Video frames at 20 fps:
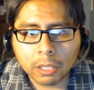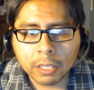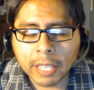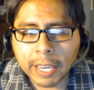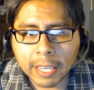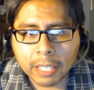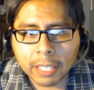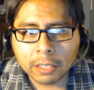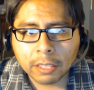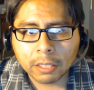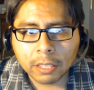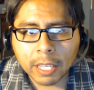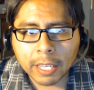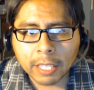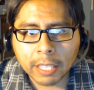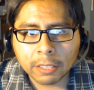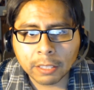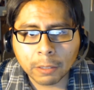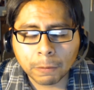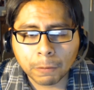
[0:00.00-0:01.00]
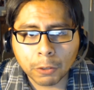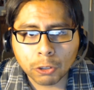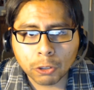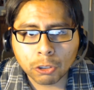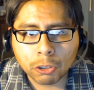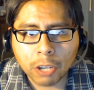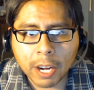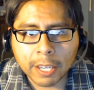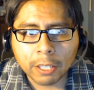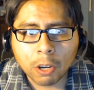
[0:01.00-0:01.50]
They get the
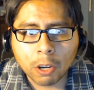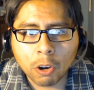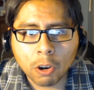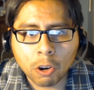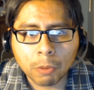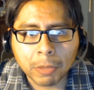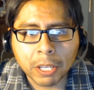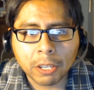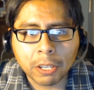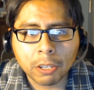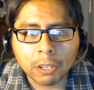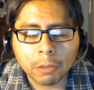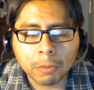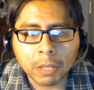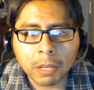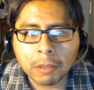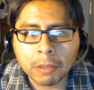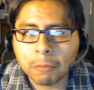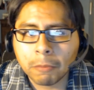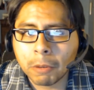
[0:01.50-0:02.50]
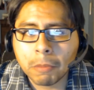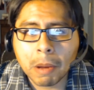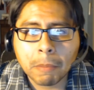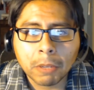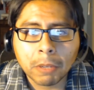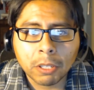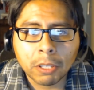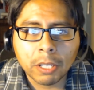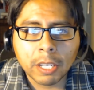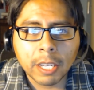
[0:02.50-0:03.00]
first shot at home here, and
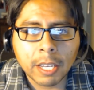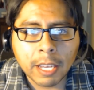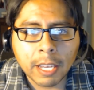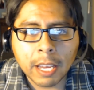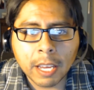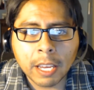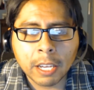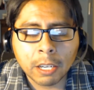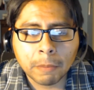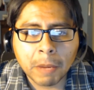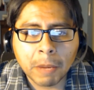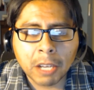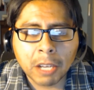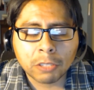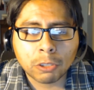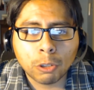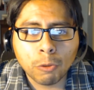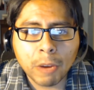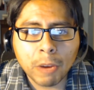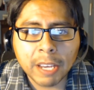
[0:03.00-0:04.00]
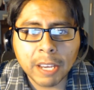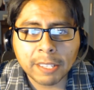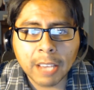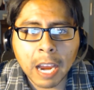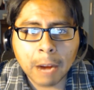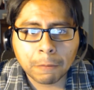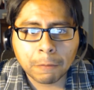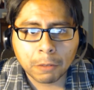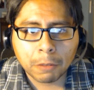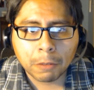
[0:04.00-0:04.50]
remember, in about 2 weeks
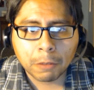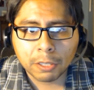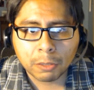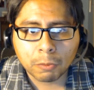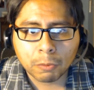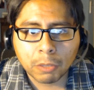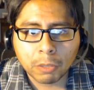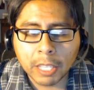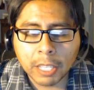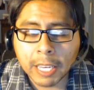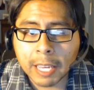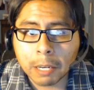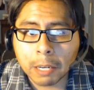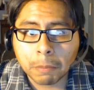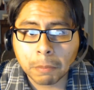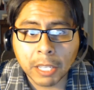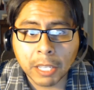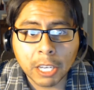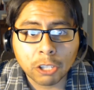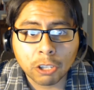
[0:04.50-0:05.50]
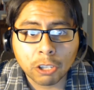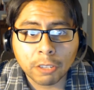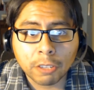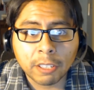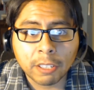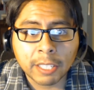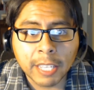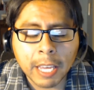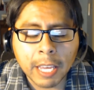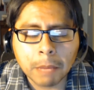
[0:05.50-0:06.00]
after this one, they're gonna play each
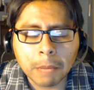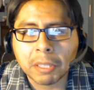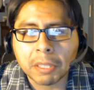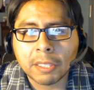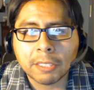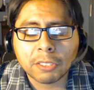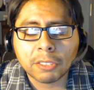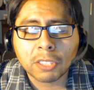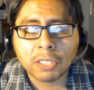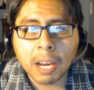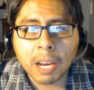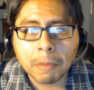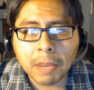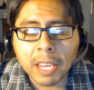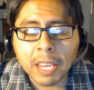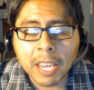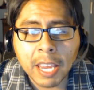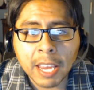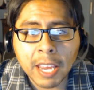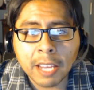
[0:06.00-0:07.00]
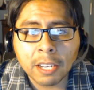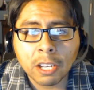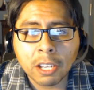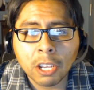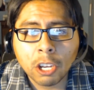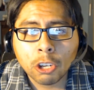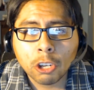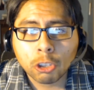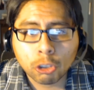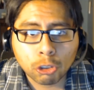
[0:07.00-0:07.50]
other again, but this time in
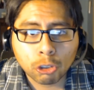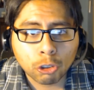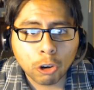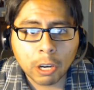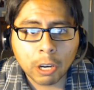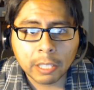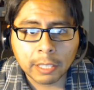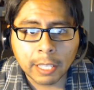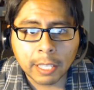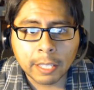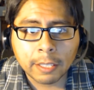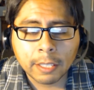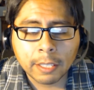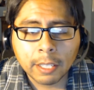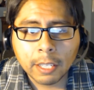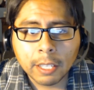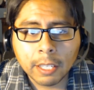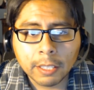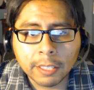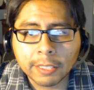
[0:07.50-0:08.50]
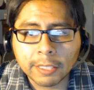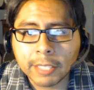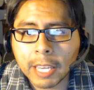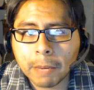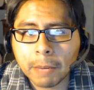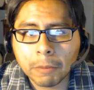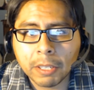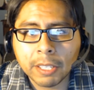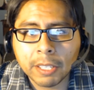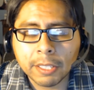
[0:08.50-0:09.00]
Charlotte. This
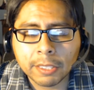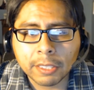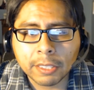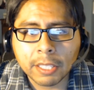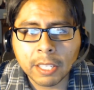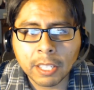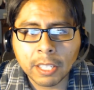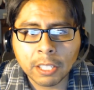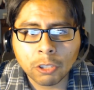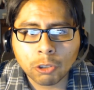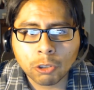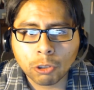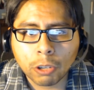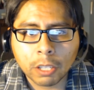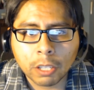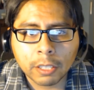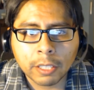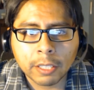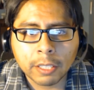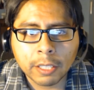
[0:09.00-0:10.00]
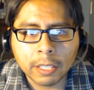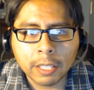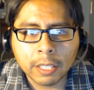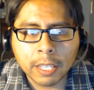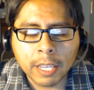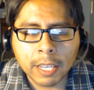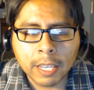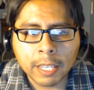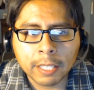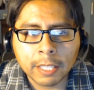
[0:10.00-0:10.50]
game is in Charlotte.
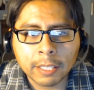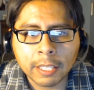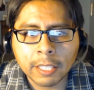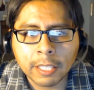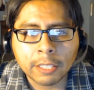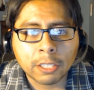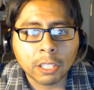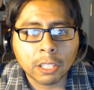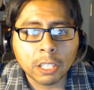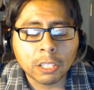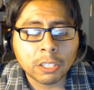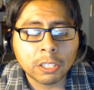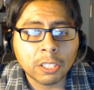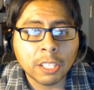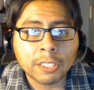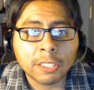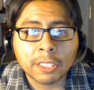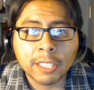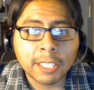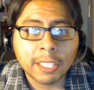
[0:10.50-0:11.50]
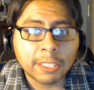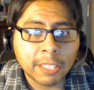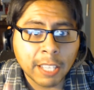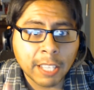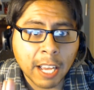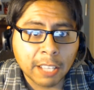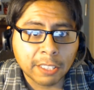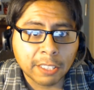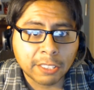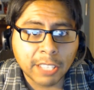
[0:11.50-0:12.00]
And let's see
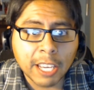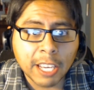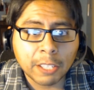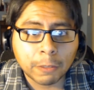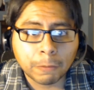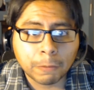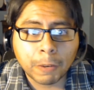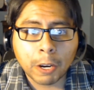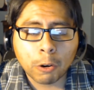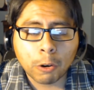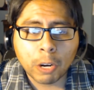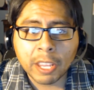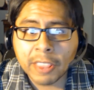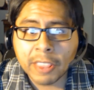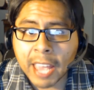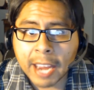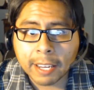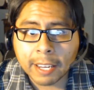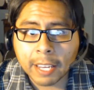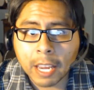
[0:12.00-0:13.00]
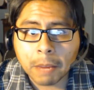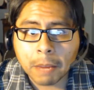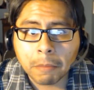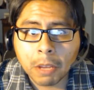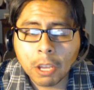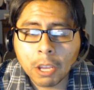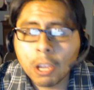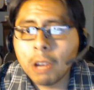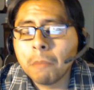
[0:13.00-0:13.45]
how the Saints fare in that game.